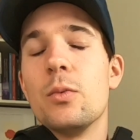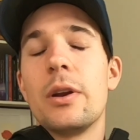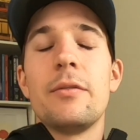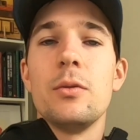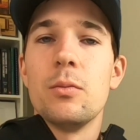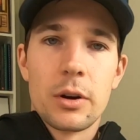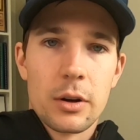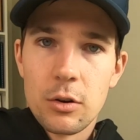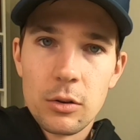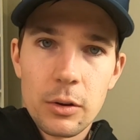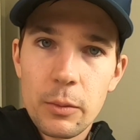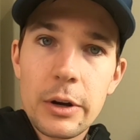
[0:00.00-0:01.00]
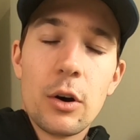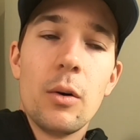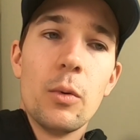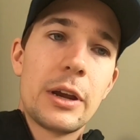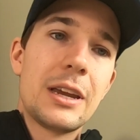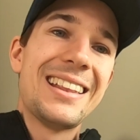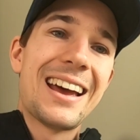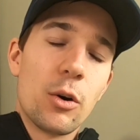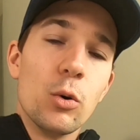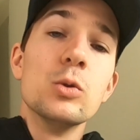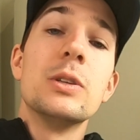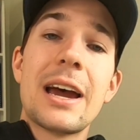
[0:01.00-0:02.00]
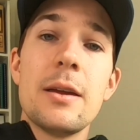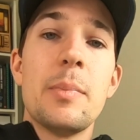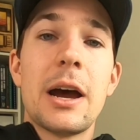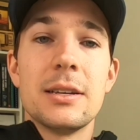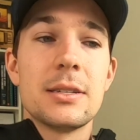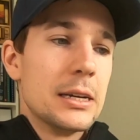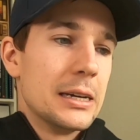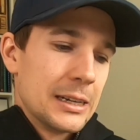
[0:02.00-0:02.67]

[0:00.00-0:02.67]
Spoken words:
whatever you want to call it. We're not working that all day pace.